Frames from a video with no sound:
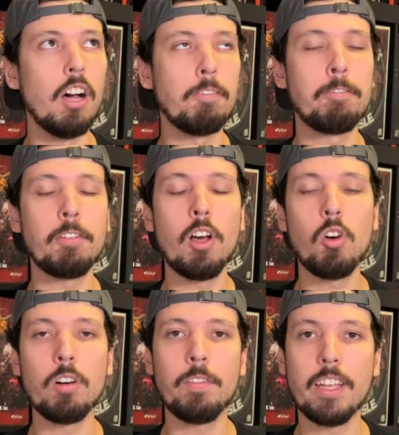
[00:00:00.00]

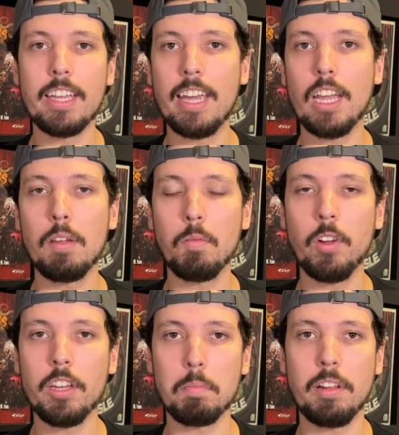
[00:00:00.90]
flow of the game
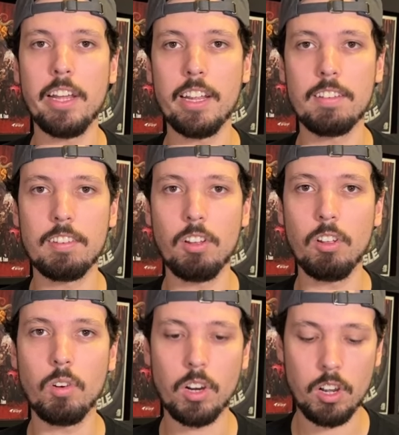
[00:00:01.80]
when you're playing
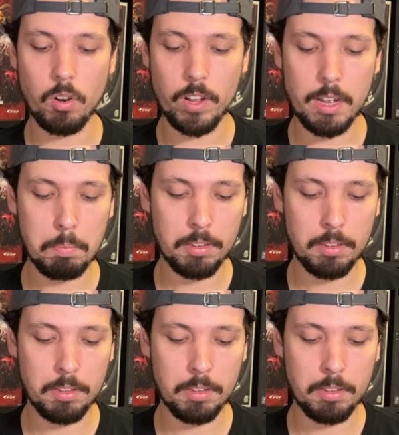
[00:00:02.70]
solo or co-op,